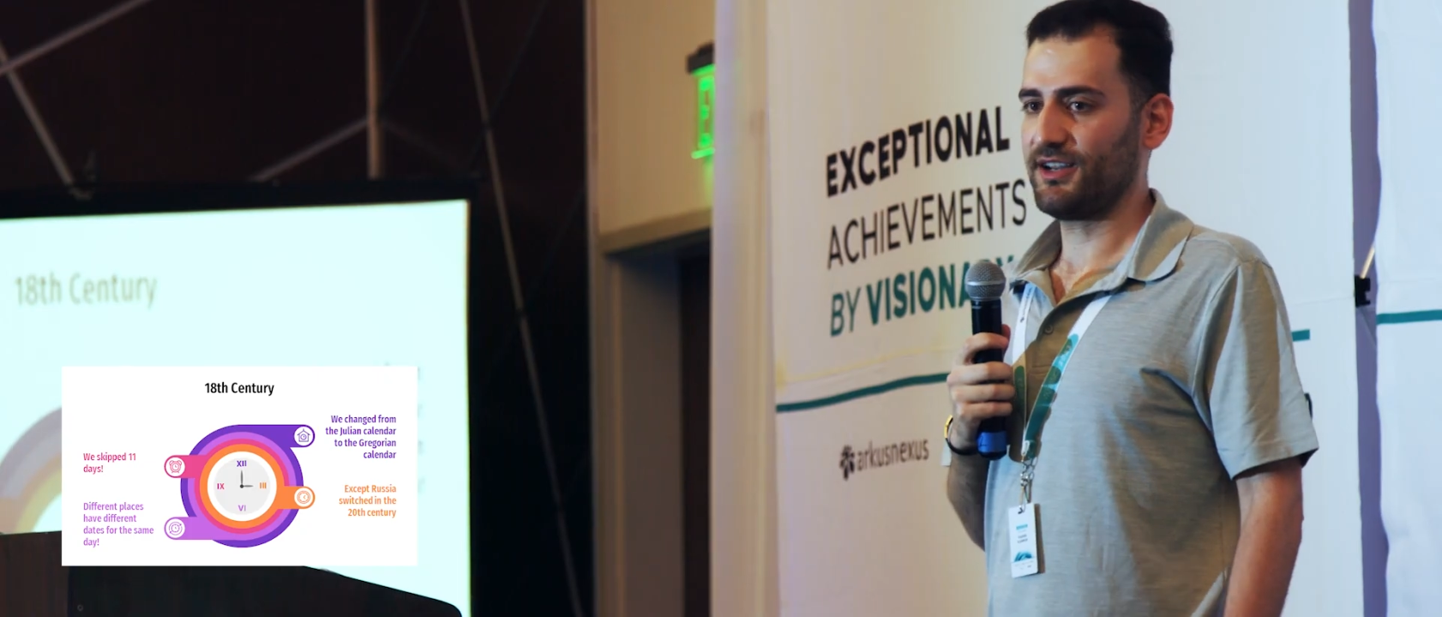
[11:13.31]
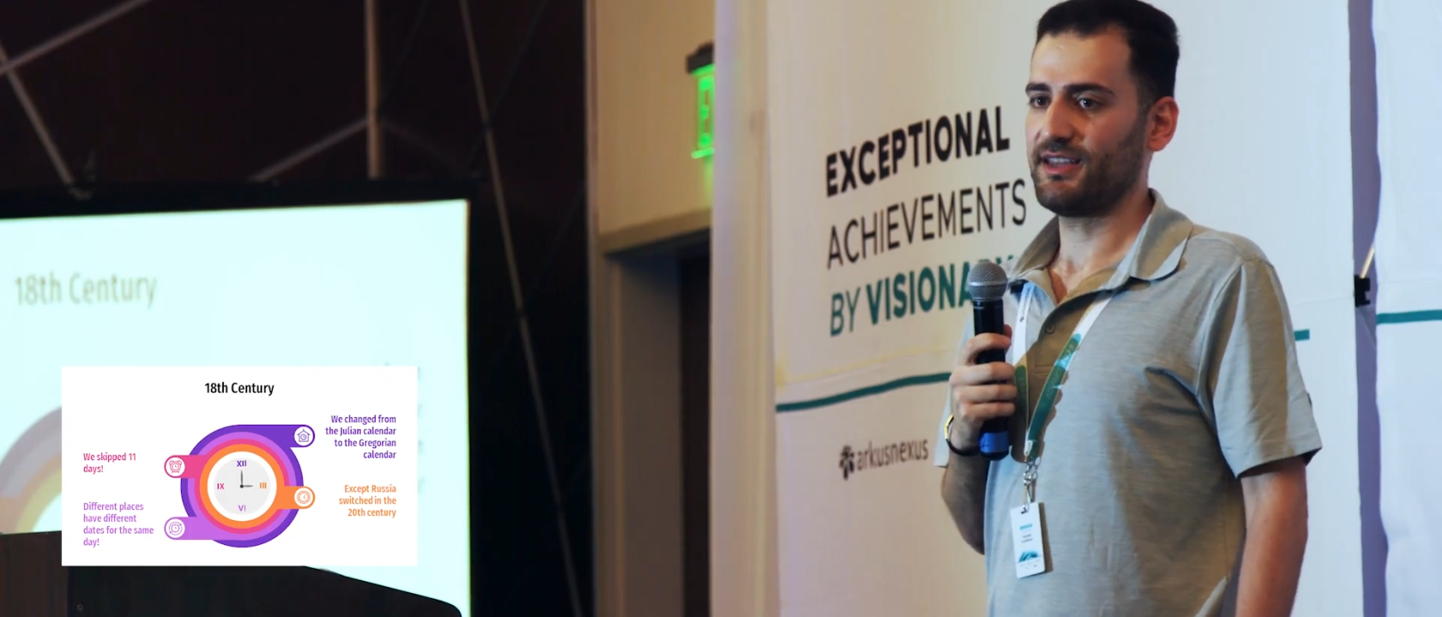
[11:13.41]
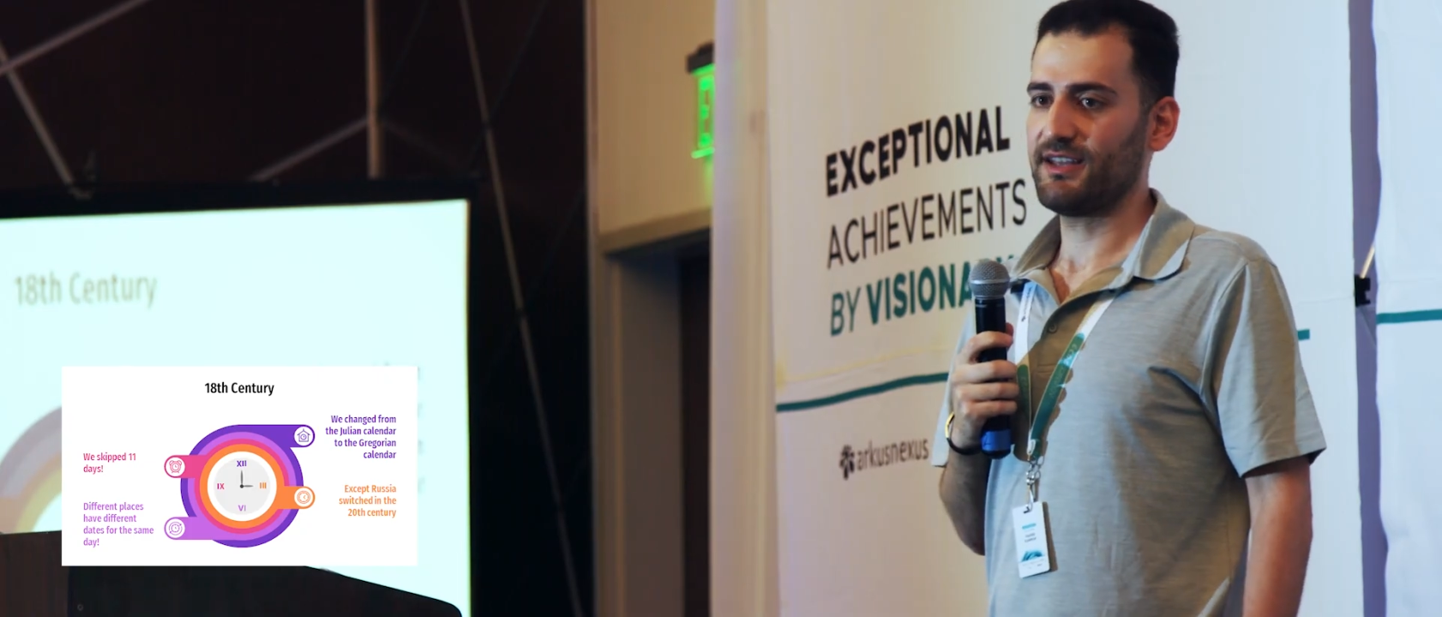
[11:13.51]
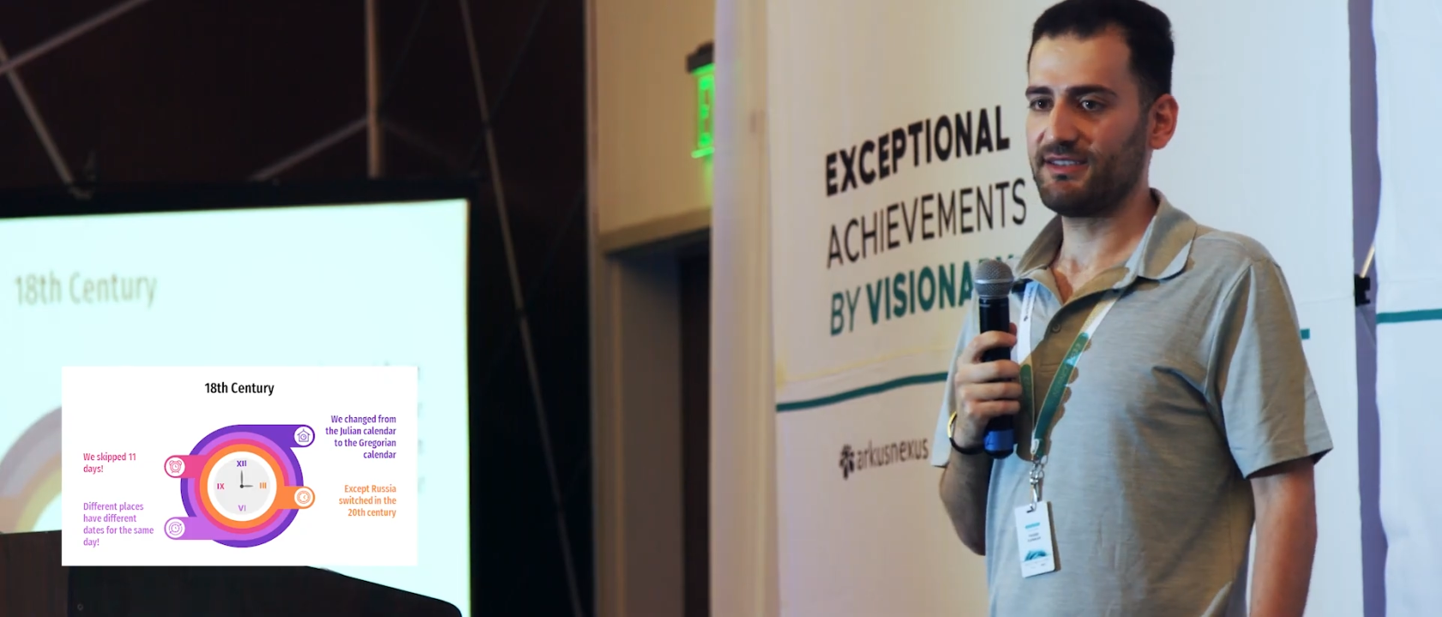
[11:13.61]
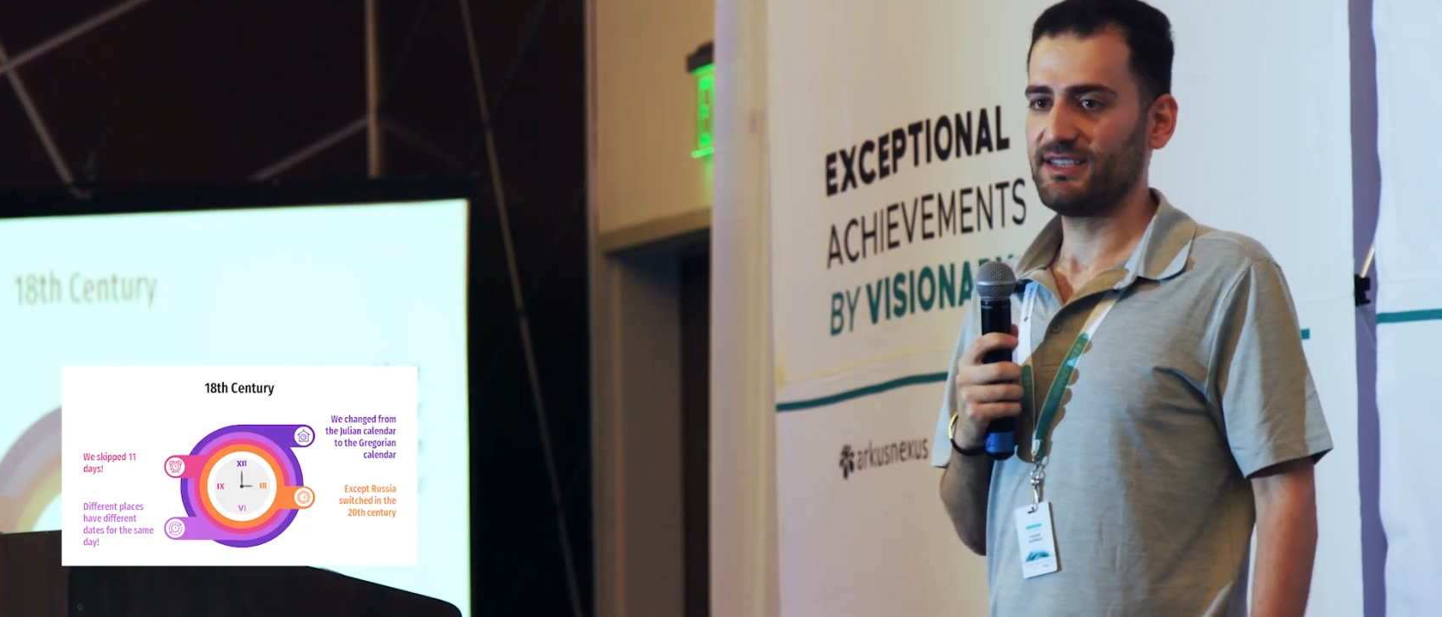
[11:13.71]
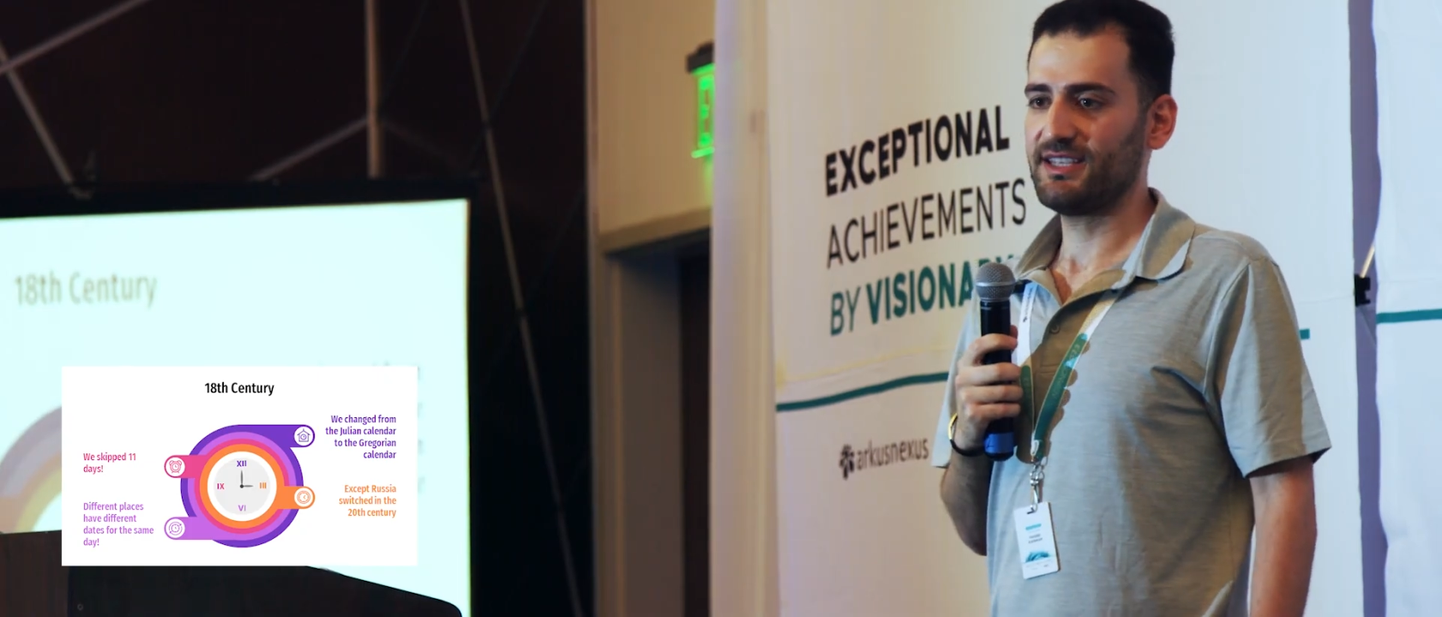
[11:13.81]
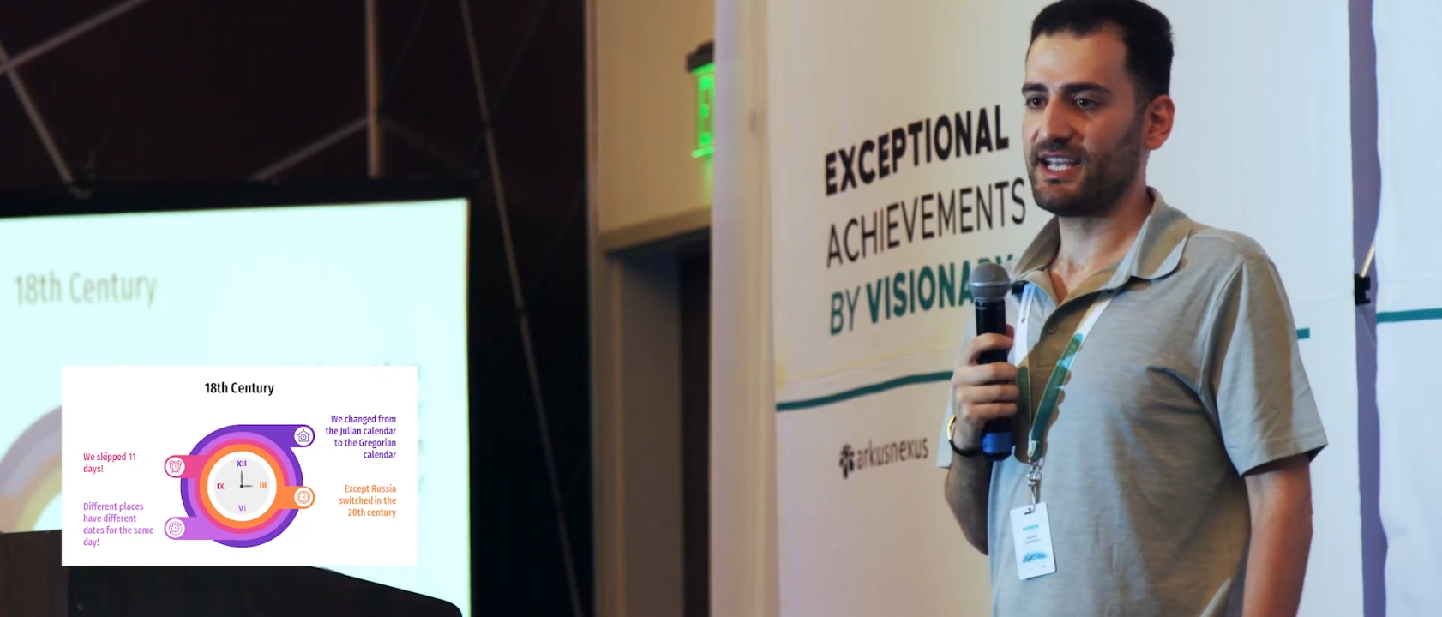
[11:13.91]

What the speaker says: 11